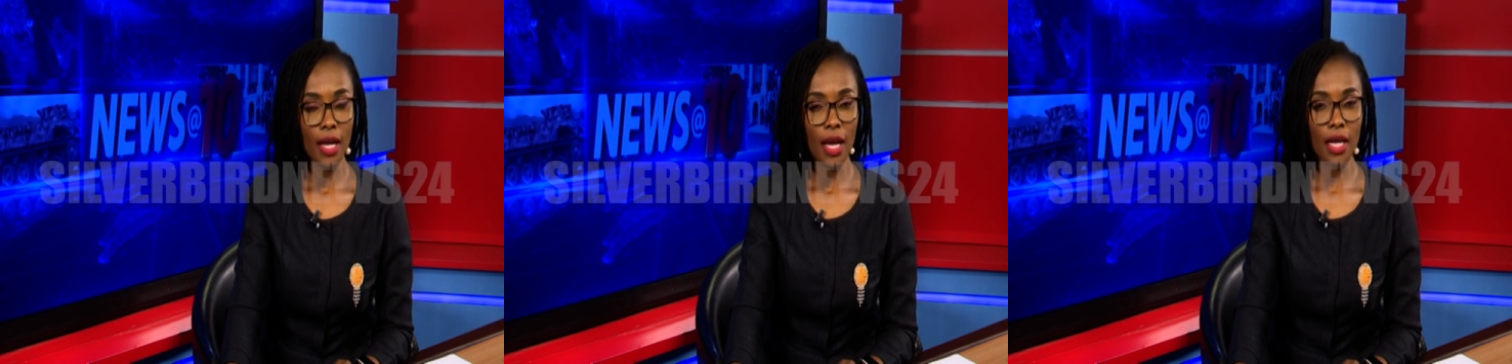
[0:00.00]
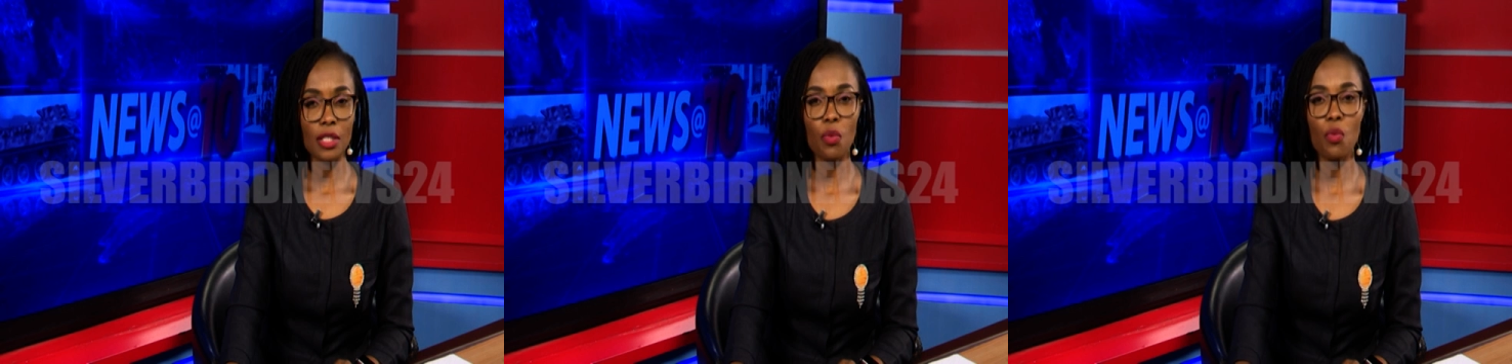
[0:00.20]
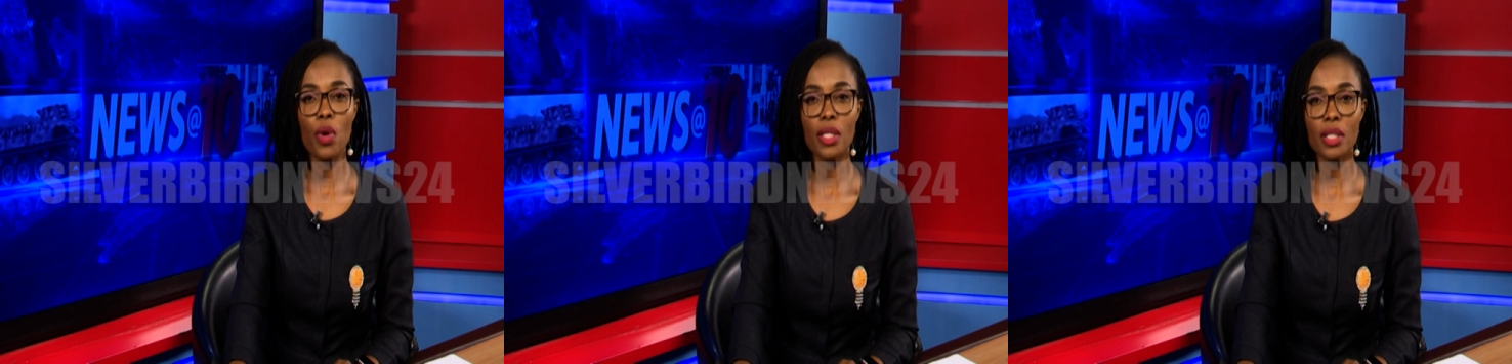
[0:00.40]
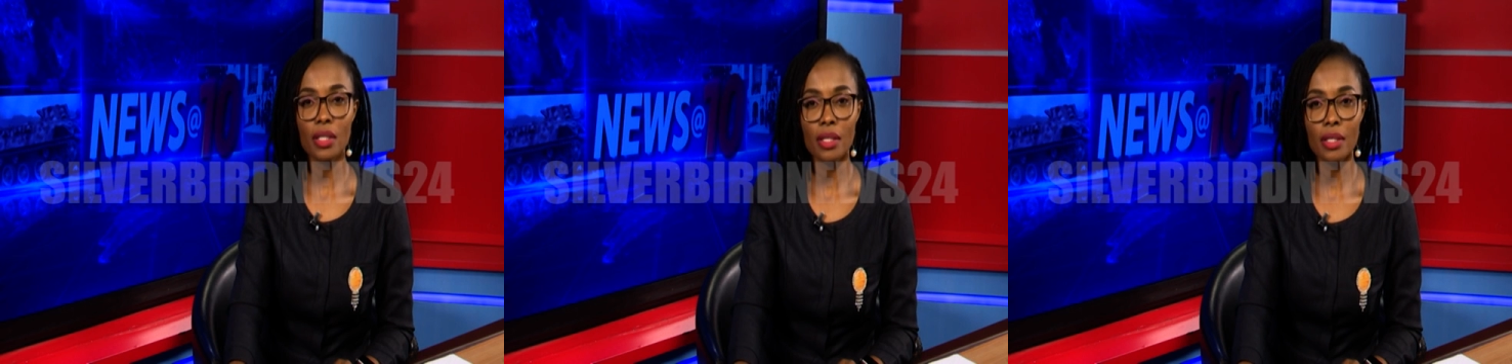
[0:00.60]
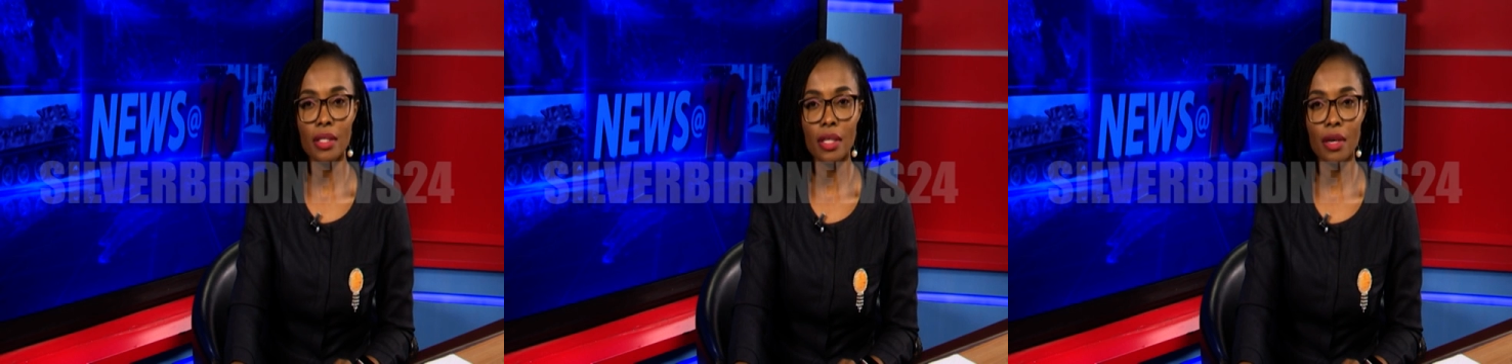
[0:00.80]
as the
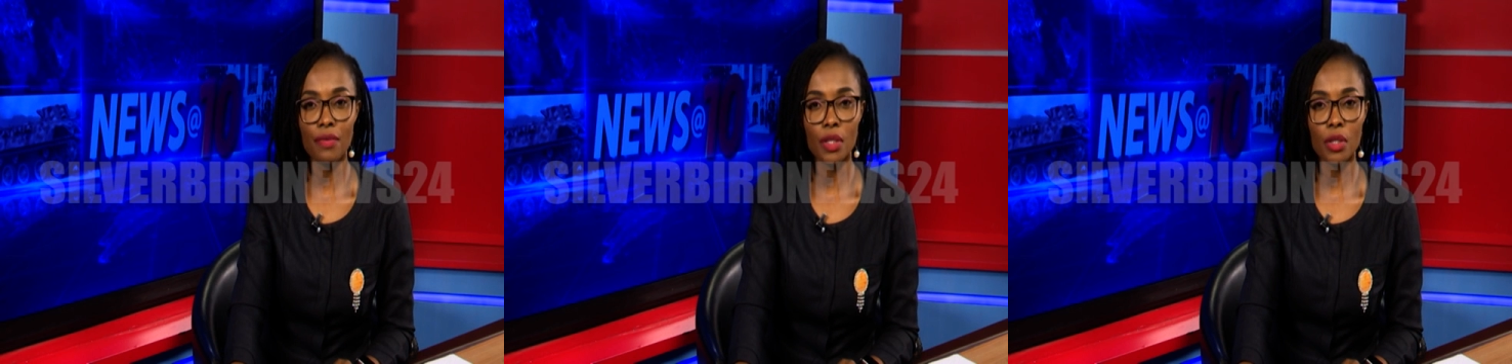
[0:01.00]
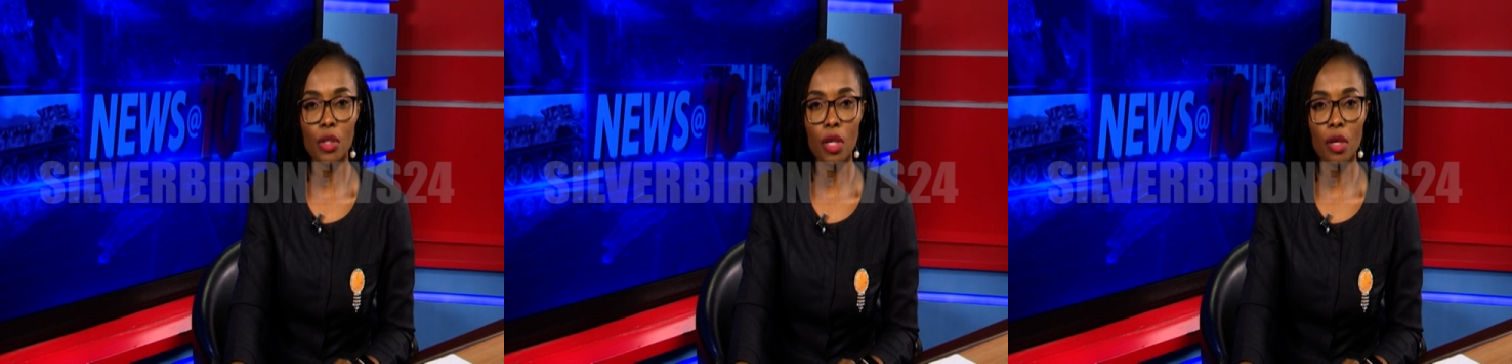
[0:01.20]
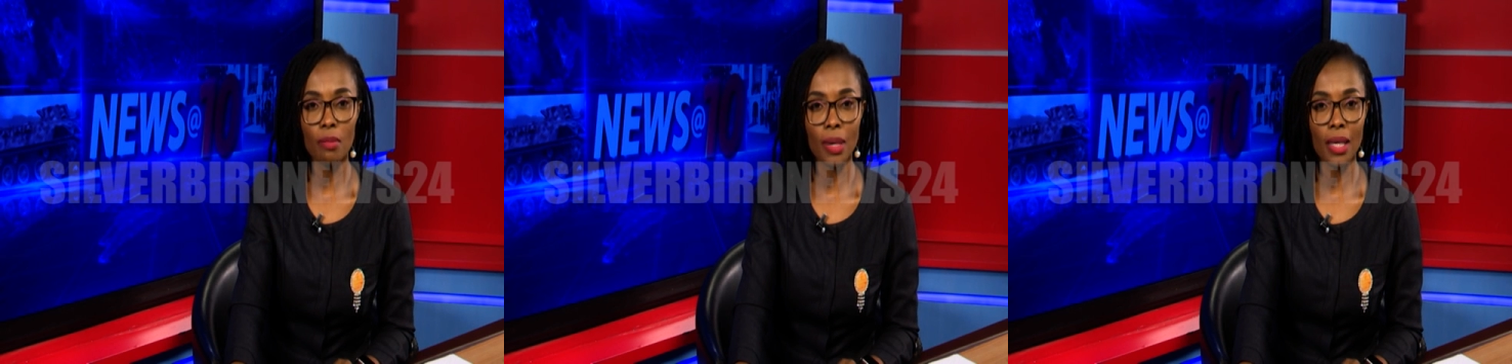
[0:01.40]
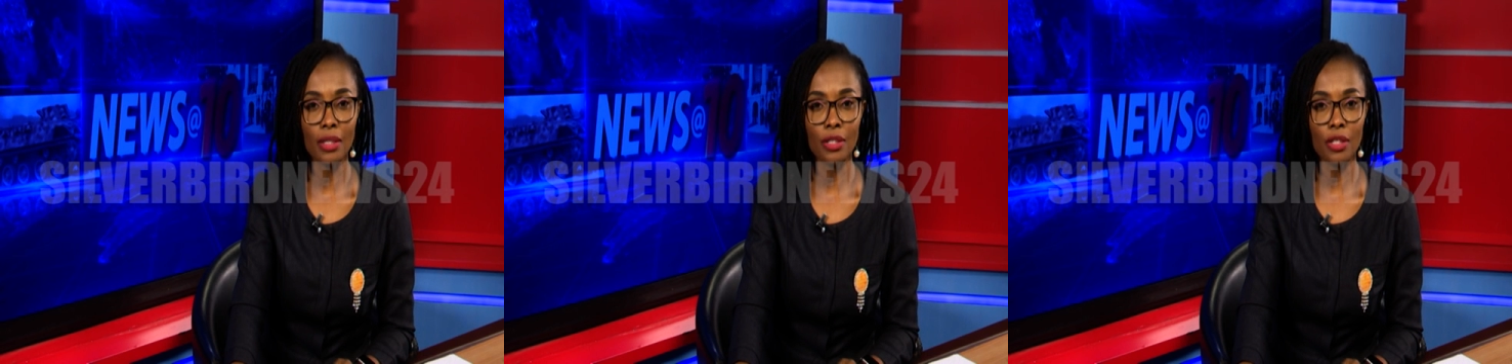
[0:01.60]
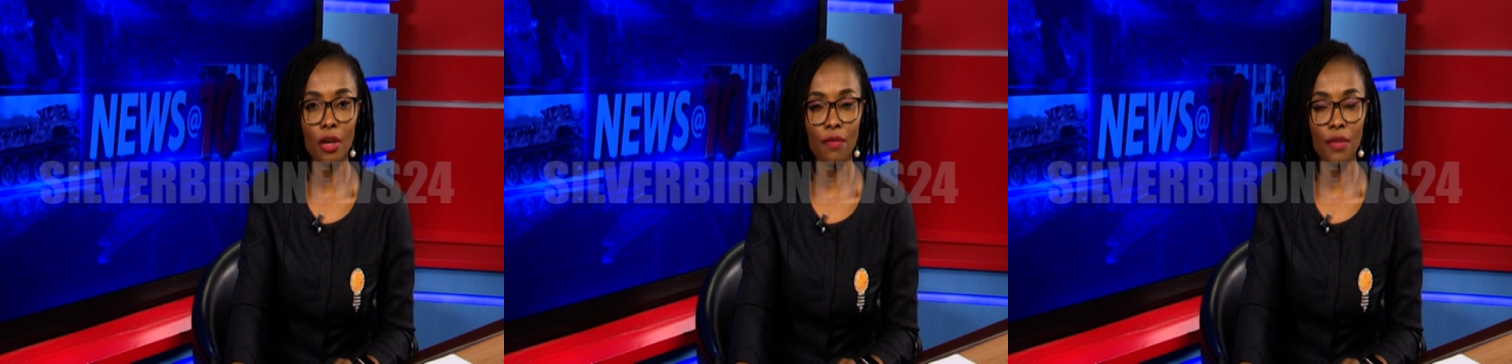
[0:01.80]
Western Naval
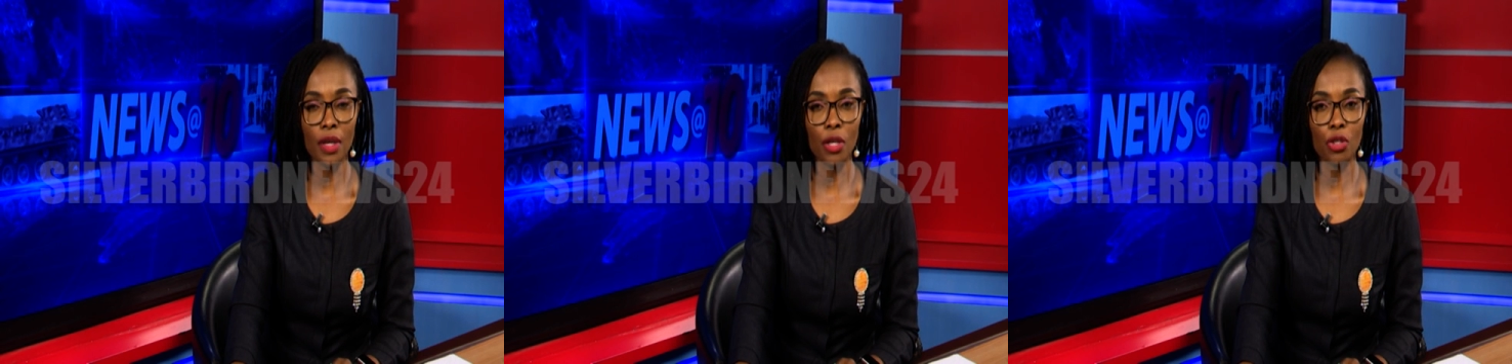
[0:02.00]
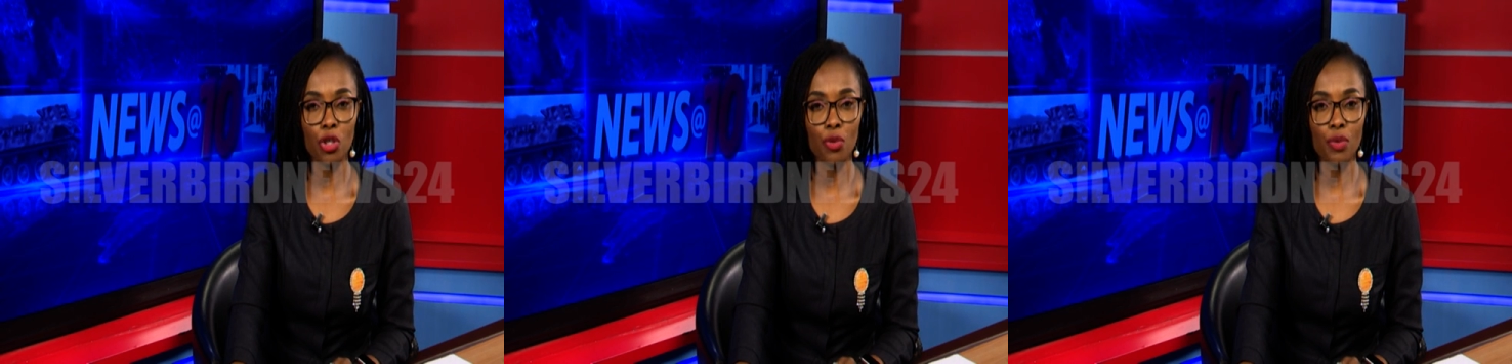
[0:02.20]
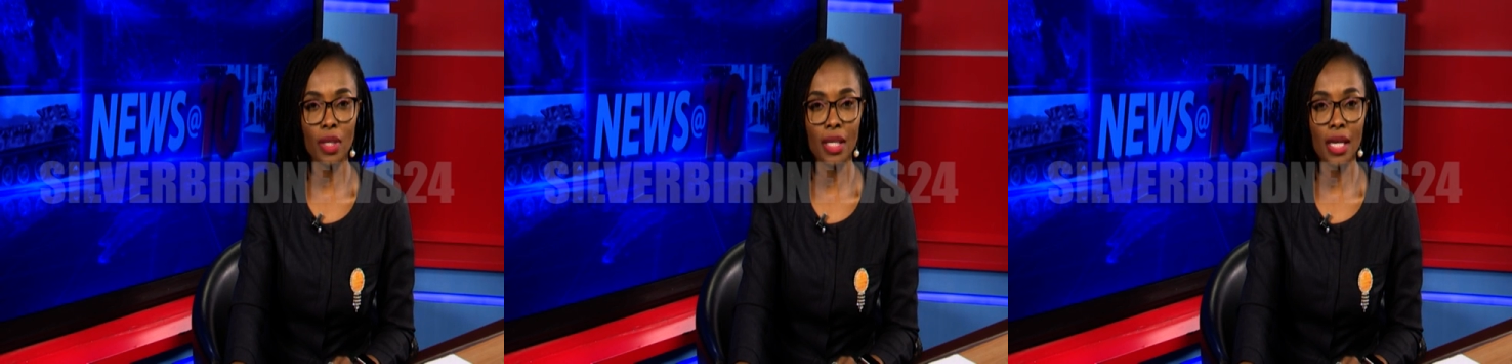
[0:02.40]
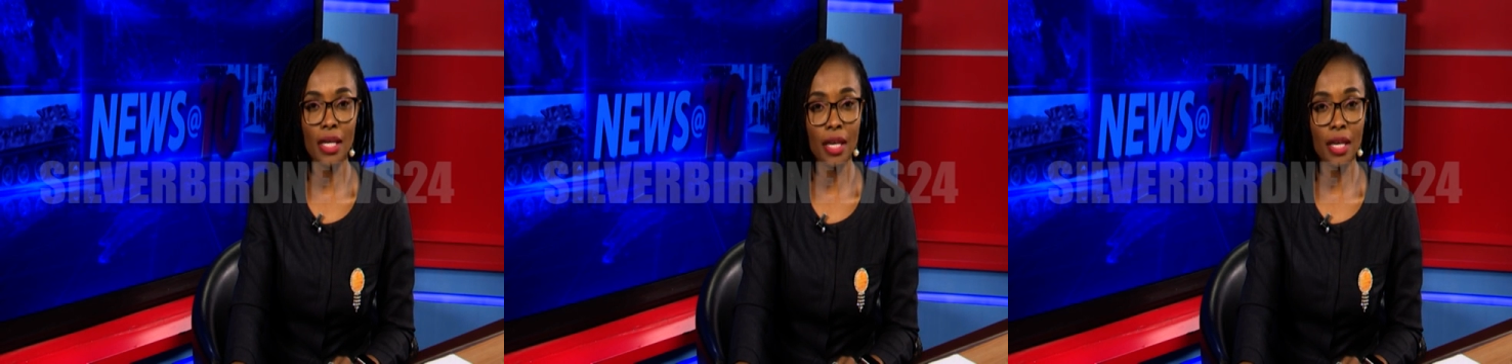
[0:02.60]
Command of the Nigerian